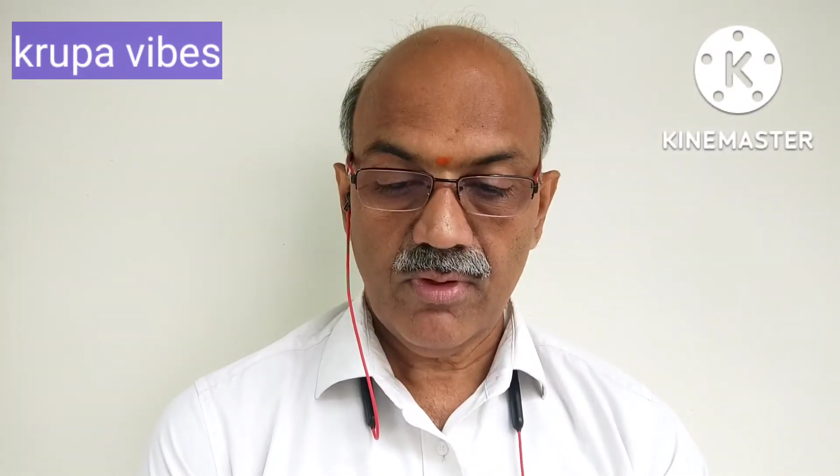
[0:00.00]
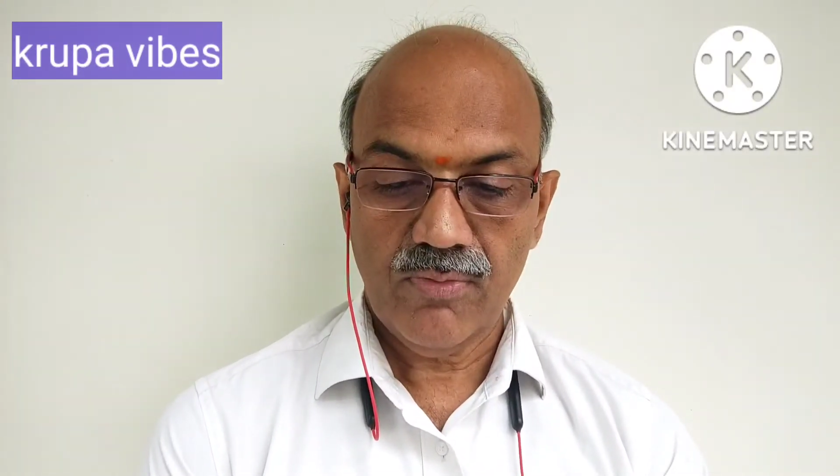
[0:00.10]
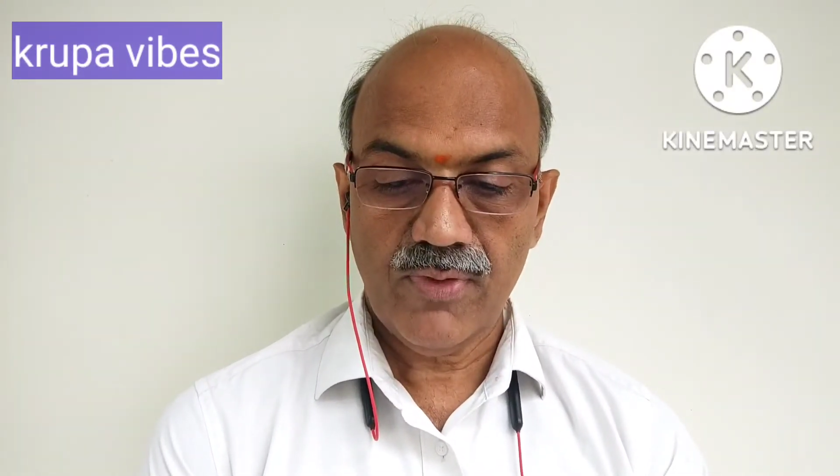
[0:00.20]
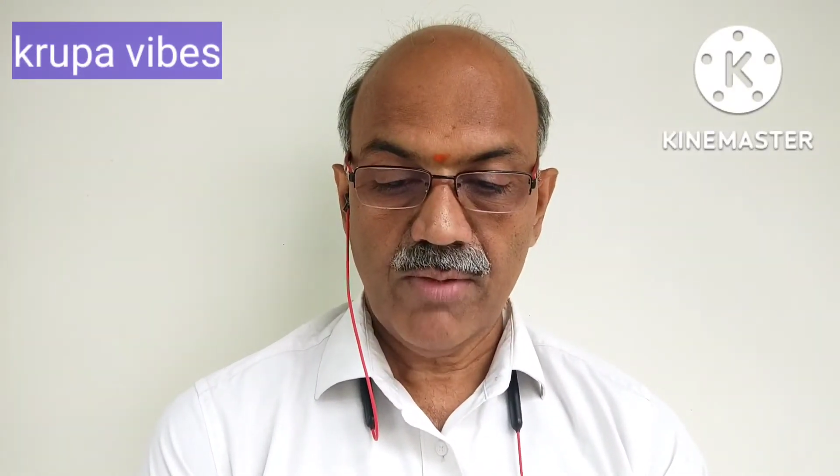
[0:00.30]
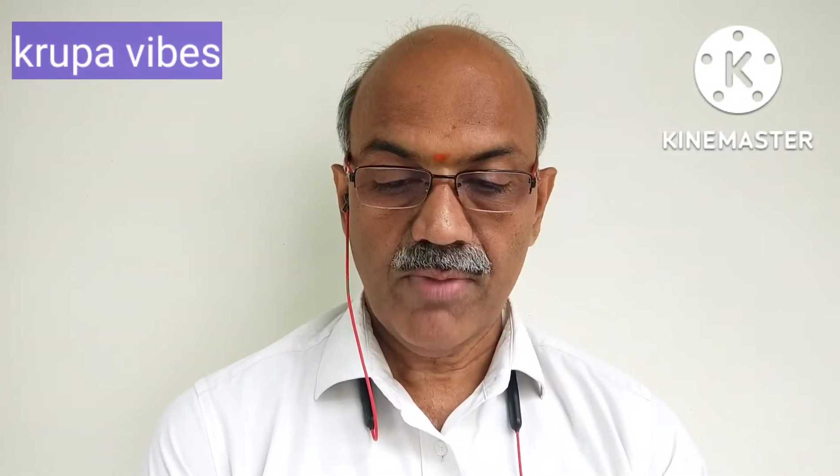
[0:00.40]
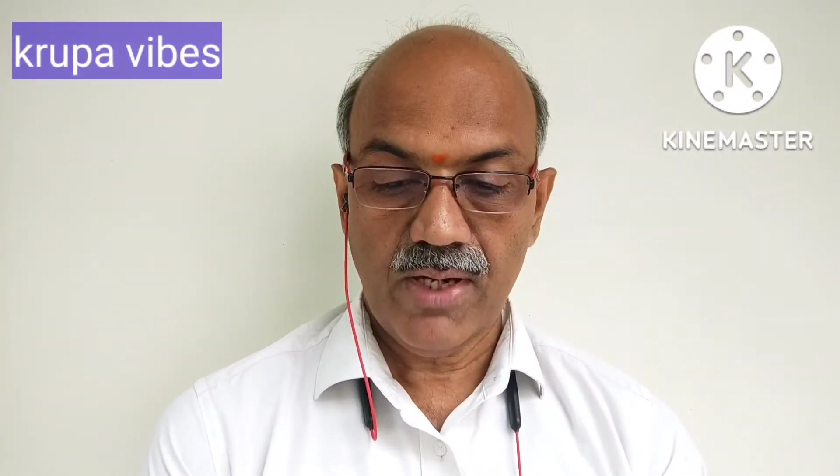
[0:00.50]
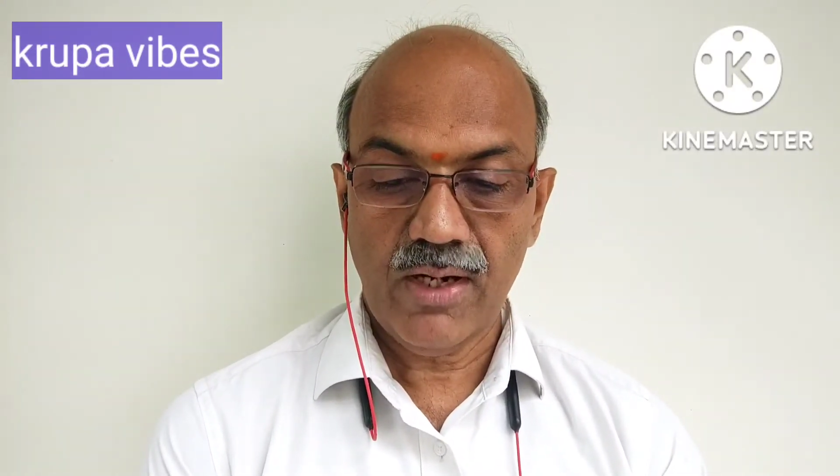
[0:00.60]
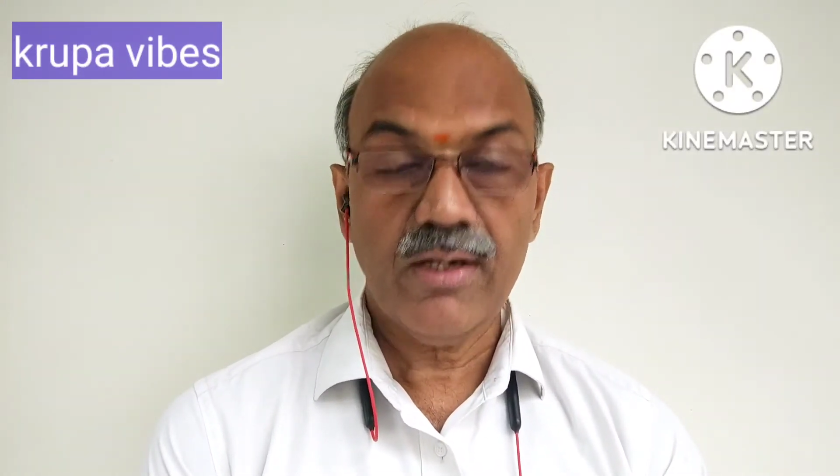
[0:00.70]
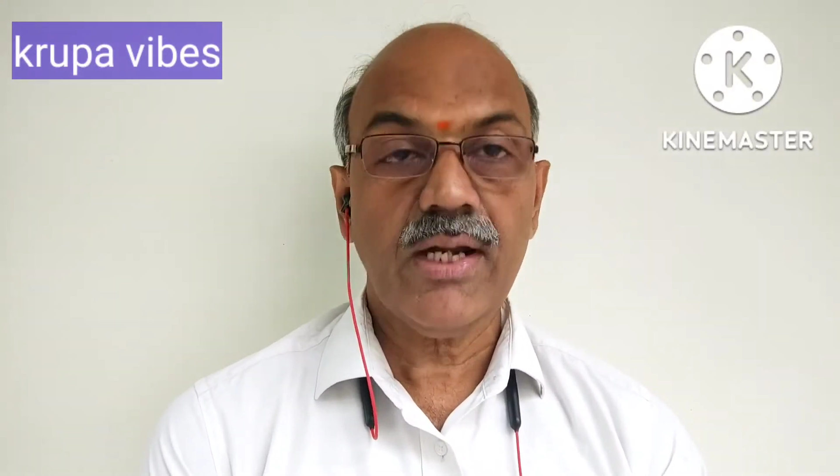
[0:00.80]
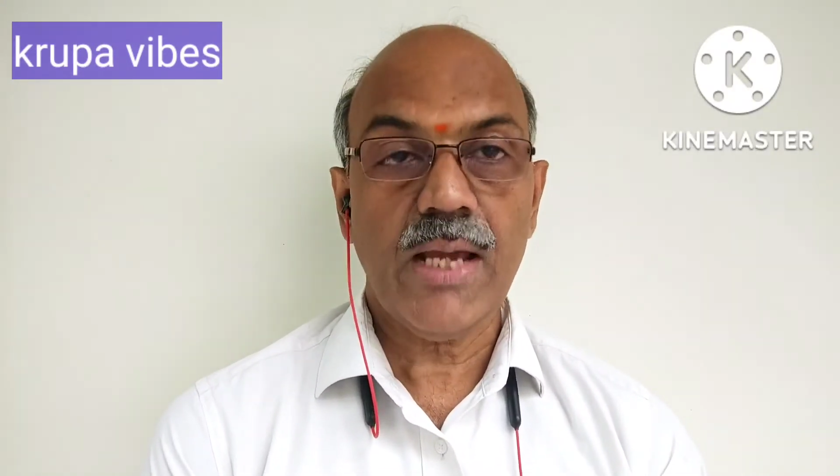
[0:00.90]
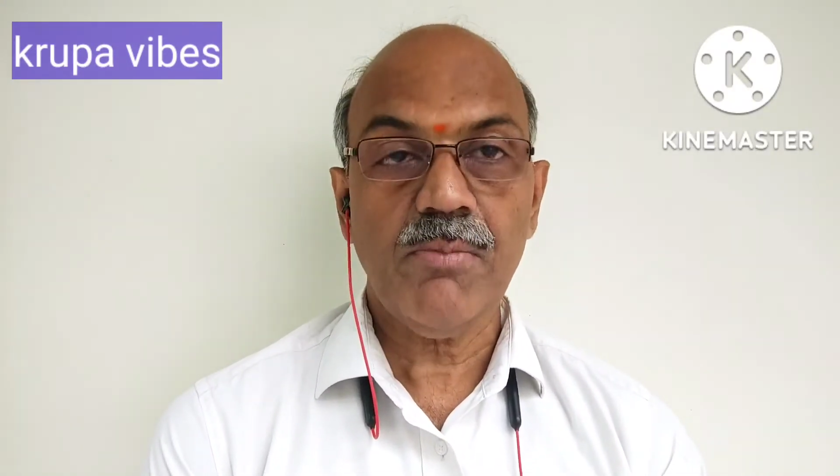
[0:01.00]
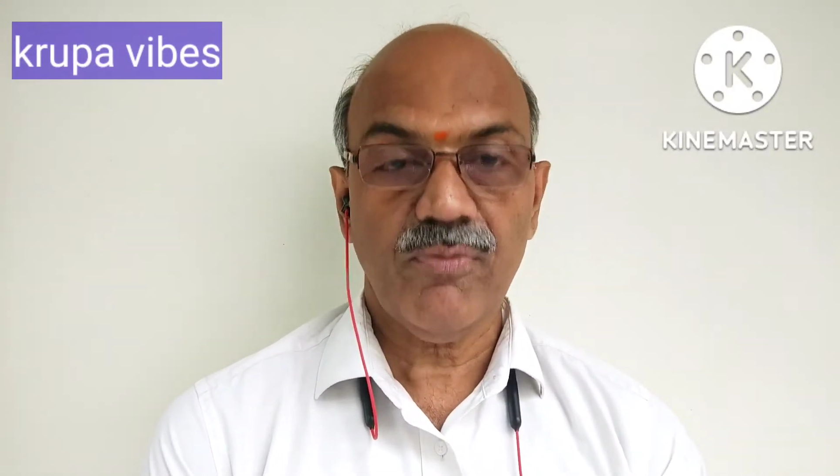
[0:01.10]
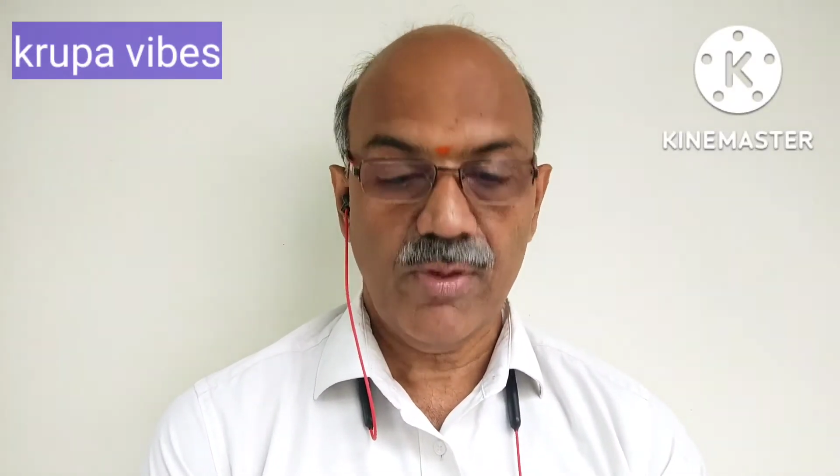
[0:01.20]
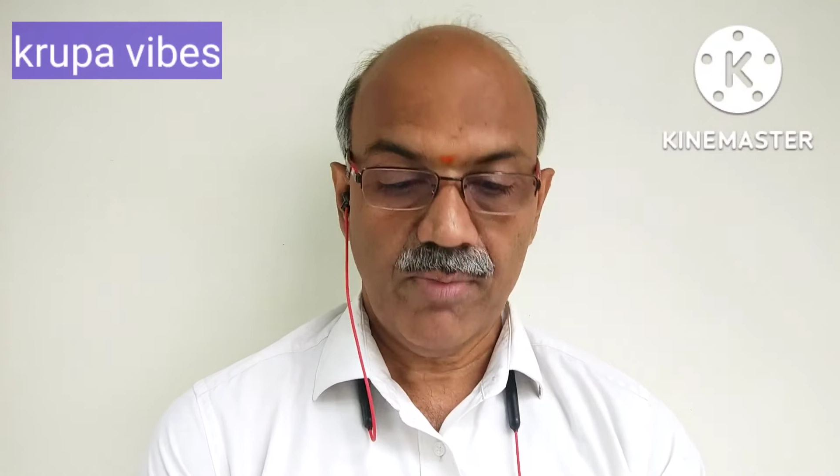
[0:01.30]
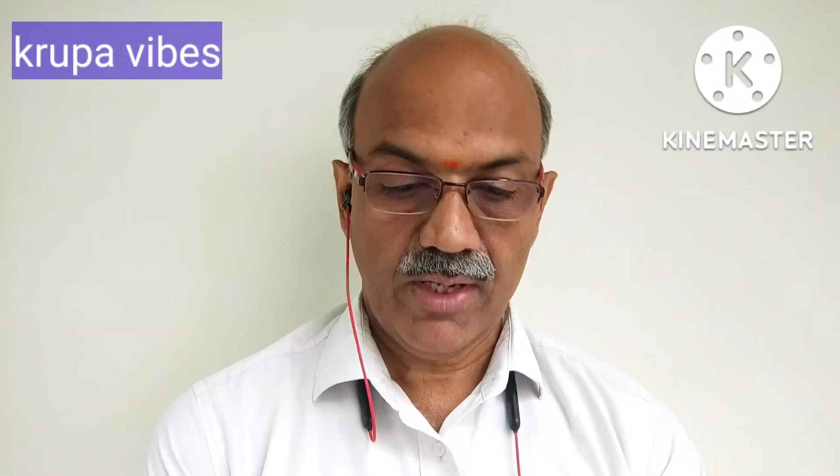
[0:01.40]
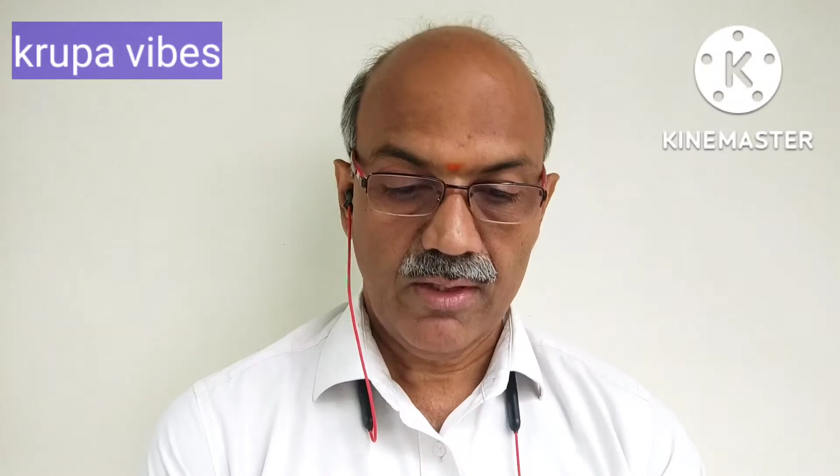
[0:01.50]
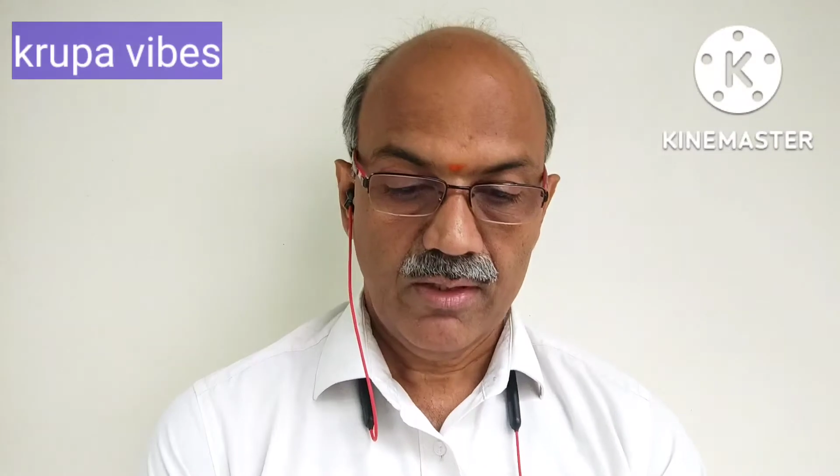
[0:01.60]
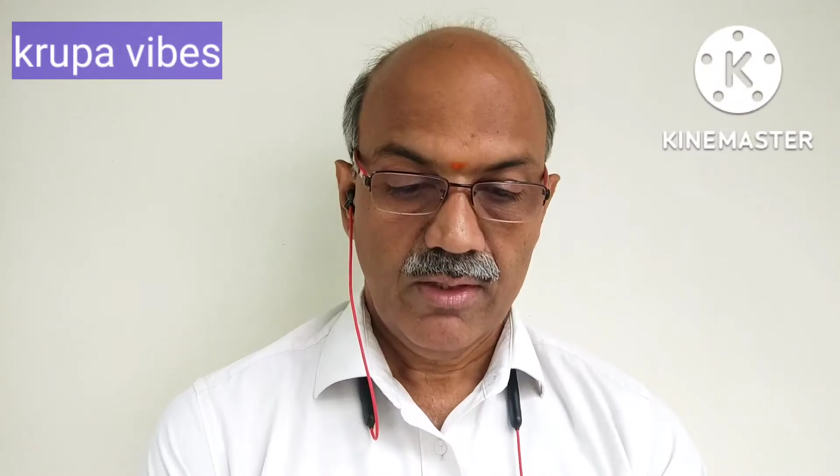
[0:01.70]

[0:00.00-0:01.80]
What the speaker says: of demand and time of demand.